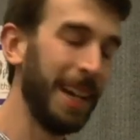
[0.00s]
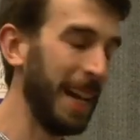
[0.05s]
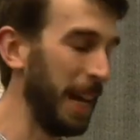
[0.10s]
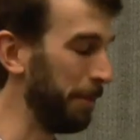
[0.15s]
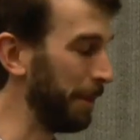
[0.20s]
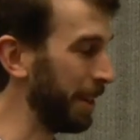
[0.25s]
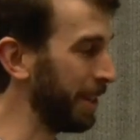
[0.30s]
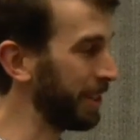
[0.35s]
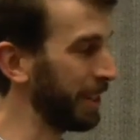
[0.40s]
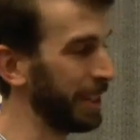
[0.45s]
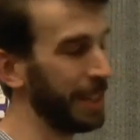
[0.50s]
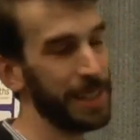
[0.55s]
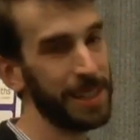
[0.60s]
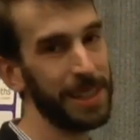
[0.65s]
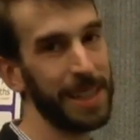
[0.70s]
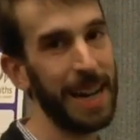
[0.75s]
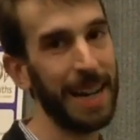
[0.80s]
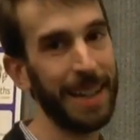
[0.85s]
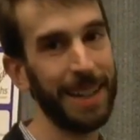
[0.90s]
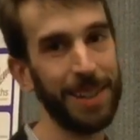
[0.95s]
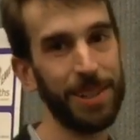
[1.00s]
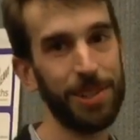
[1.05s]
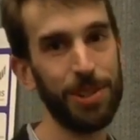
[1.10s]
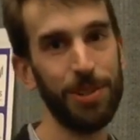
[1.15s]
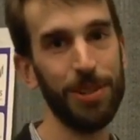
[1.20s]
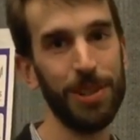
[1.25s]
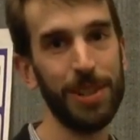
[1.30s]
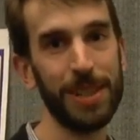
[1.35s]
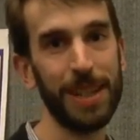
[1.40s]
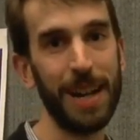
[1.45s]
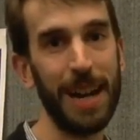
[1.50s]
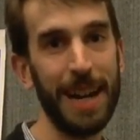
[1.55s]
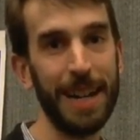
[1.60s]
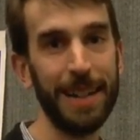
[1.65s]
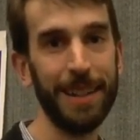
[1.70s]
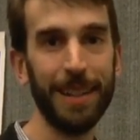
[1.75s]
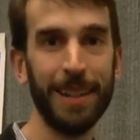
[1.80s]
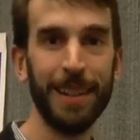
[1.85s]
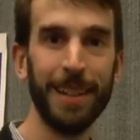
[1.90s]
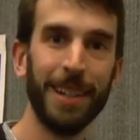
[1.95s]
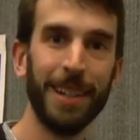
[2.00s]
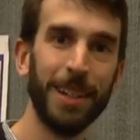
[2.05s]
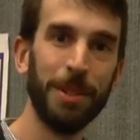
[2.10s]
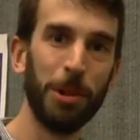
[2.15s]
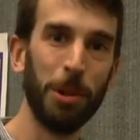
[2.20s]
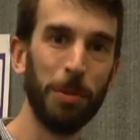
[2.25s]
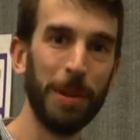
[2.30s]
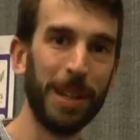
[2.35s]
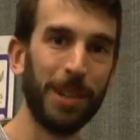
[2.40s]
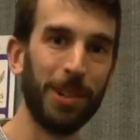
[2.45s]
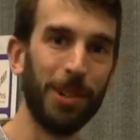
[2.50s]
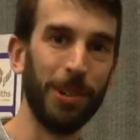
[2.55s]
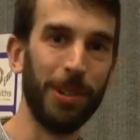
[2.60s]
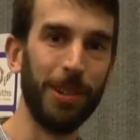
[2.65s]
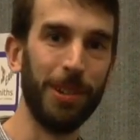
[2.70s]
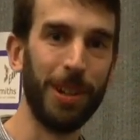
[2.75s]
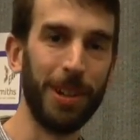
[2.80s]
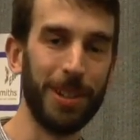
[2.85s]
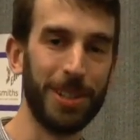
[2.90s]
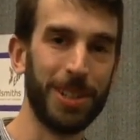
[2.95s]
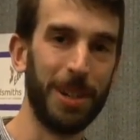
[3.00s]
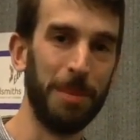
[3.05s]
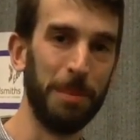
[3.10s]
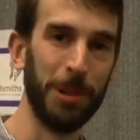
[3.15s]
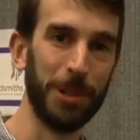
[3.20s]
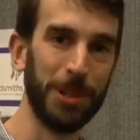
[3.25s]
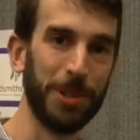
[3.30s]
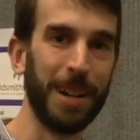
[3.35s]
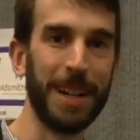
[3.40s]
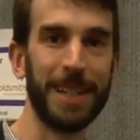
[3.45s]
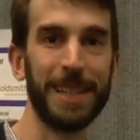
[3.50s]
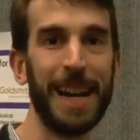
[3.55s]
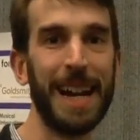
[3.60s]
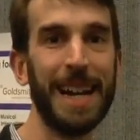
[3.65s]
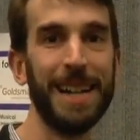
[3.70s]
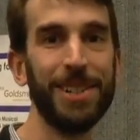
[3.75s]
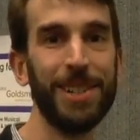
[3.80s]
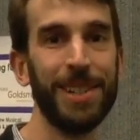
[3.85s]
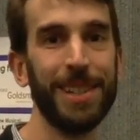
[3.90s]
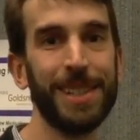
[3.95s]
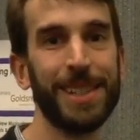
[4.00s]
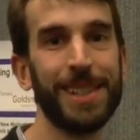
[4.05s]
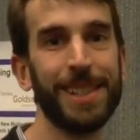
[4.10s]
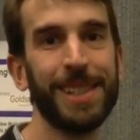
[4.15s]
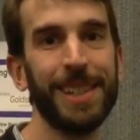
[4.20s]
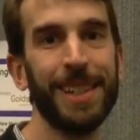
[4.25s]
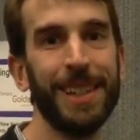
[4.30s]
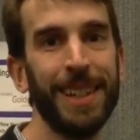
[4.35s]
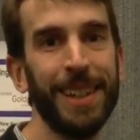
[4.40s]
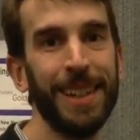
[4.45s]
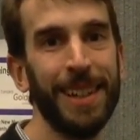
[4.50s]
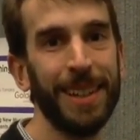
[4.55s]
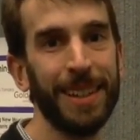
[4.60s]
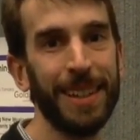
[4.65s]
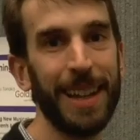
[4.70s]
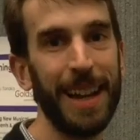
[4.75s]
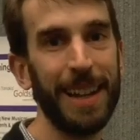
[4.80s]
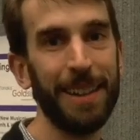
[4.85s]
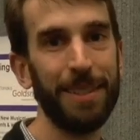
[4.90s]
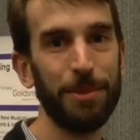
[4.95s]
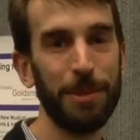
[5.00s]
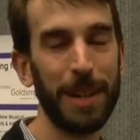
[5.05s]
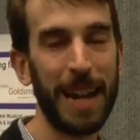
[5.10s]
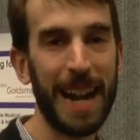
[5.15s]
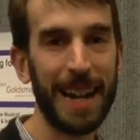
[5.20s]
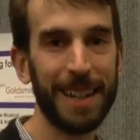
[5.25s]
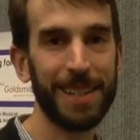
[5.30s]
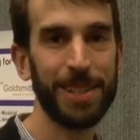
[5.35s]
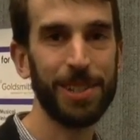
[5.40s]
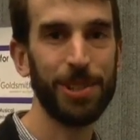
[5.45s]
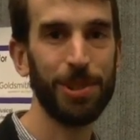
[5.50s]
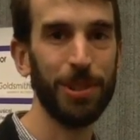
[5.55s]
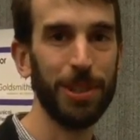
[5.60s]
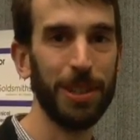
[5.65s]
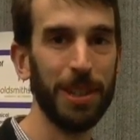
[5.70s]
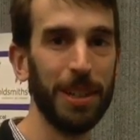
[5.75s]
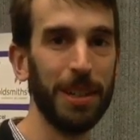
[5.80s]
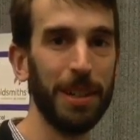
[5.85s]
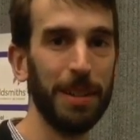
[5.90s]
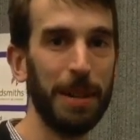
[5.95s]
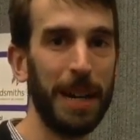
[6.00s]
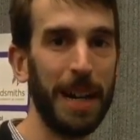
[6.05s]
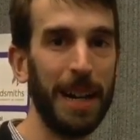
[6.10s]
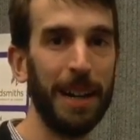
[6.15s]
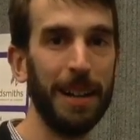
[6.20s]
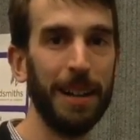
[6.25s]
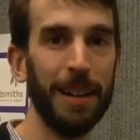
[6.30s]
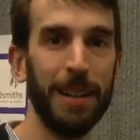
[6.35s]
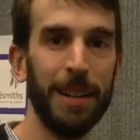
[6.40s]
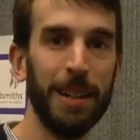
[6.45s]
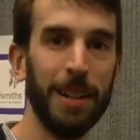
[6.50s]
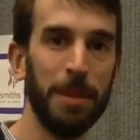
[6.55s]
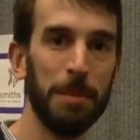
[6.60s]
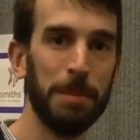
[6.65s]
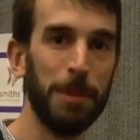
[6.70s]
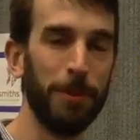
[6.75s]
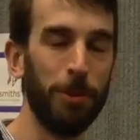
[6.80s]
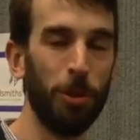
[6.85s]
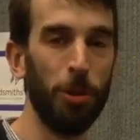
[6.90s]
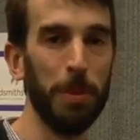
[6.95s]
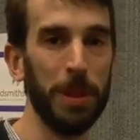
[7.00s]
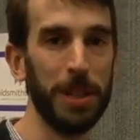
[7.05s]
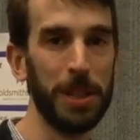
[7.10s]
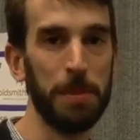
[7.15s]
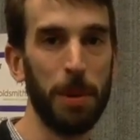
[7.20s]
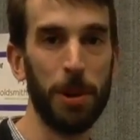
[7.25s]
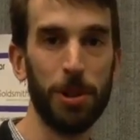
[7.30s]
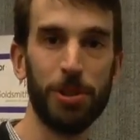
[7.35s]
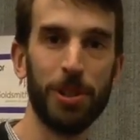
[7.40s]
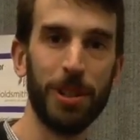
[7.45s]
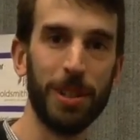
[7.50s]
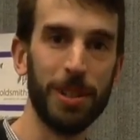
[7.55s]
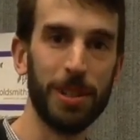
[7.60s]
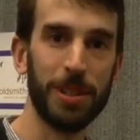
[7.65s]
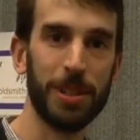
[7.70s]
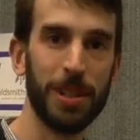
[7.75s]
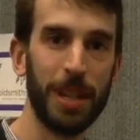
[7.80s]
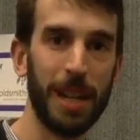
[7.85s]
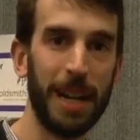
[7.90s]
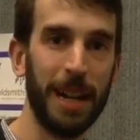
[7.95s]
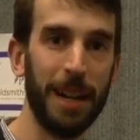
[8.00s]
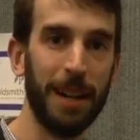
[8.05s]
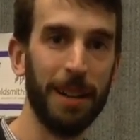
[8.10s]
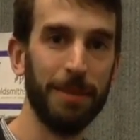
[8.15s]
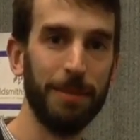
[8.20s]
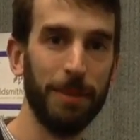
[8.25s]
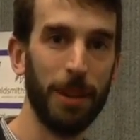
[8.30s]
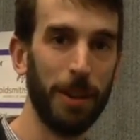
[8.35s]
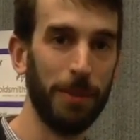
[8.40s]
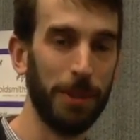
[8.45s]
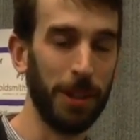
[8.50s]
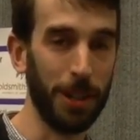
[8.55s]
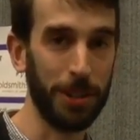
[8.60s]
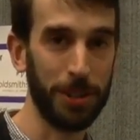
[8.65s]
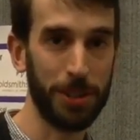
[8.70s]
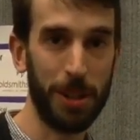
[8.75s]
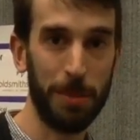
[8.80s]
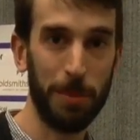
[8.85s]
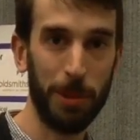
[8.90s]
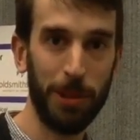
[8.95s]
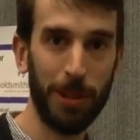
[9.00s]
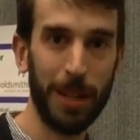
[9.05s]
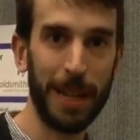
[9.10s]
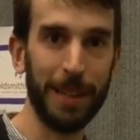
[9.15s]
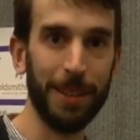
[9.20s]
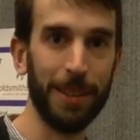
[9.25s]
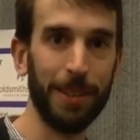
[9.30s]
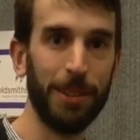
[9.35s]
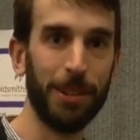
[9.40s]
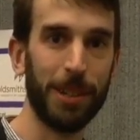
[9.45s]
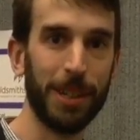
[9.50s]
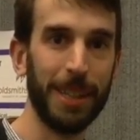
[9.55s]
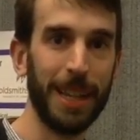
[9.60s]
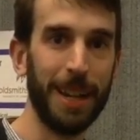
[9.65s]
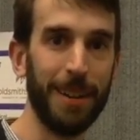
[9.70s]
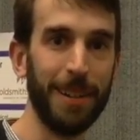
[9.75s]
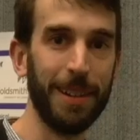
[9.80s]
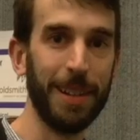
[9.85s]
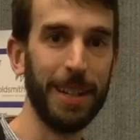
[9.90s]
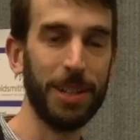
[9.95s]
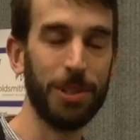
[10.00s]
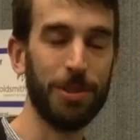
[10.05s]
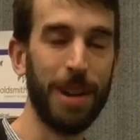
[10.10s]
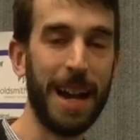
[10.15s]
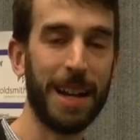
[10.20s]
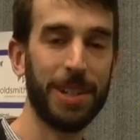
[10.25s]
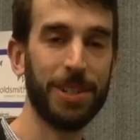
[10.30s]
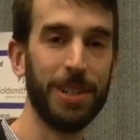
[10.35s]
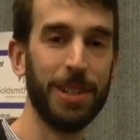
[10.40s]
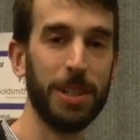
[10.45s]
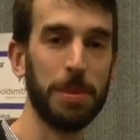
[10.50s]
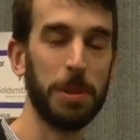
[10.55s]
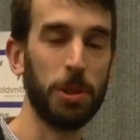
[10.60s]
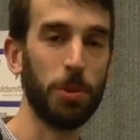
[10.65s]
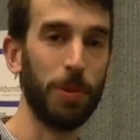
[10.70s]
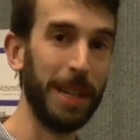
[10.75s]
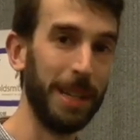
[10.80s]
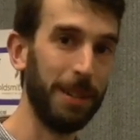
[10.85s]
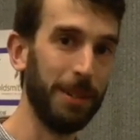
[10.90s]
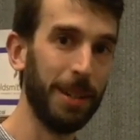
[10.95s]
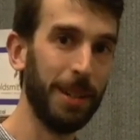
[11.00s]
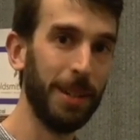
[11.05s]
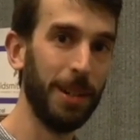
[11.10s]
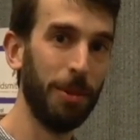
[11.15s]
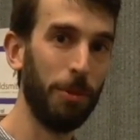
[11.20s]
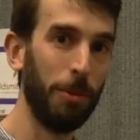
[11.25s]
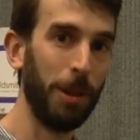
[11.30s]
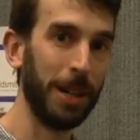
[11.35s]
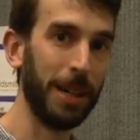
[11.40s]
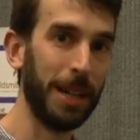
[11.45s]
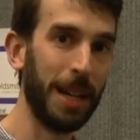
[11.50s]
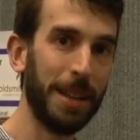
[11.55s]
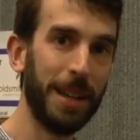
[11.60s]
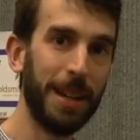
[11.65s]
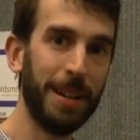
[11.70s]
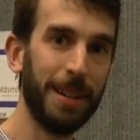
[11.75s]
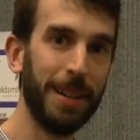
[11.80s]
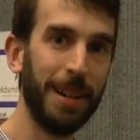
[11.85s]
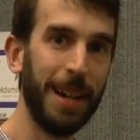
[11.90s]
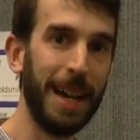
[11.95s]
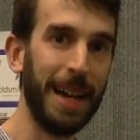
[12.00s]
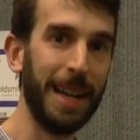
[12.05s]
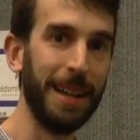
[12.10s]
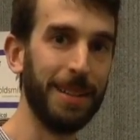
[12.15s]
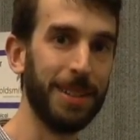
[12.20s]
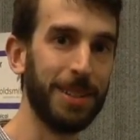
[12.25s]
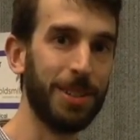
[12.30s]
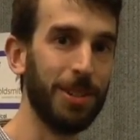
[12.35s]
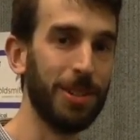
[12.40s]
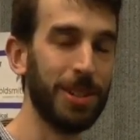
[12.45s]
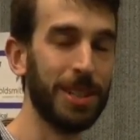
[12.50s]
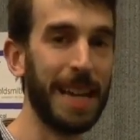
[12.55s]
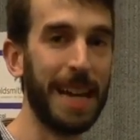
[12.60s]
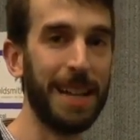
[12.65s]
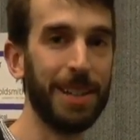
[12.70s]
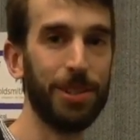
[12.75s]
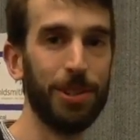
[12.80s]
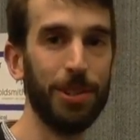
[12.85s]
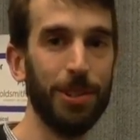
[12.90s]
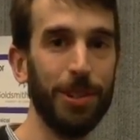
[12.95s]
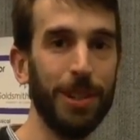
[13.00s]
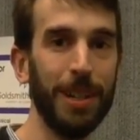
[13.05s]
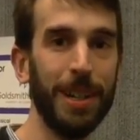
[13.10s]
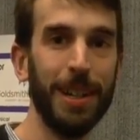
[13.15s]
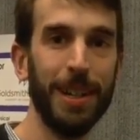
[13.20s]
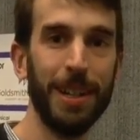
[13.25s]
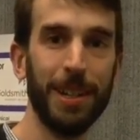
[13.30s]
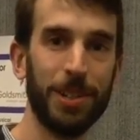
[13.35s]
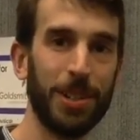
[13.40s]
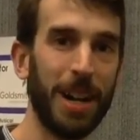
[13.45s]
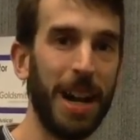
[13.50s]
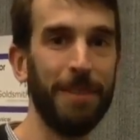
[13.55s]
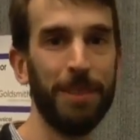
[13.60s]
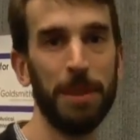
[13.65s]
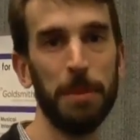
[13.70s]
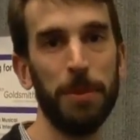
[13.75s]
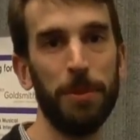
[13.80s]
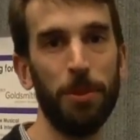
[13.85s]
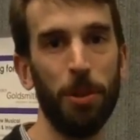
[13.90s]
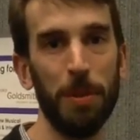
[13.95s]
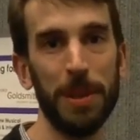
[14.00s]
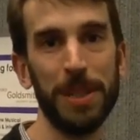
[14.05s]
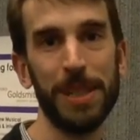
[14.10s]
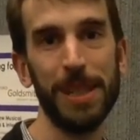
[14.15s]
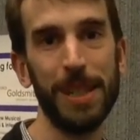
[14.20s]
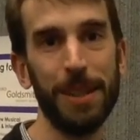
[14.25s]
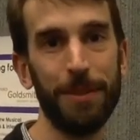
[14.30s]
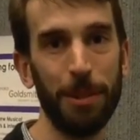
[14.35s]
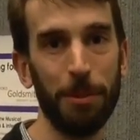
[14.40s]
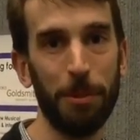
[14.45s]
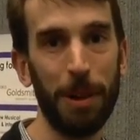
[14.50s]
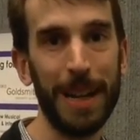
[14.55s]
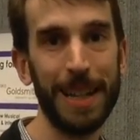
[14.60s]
And we're using this data to design what we call ensemble director agents that react to the performers' motions of the ensemble and look at their interactions between one another and use that to drive the performance in different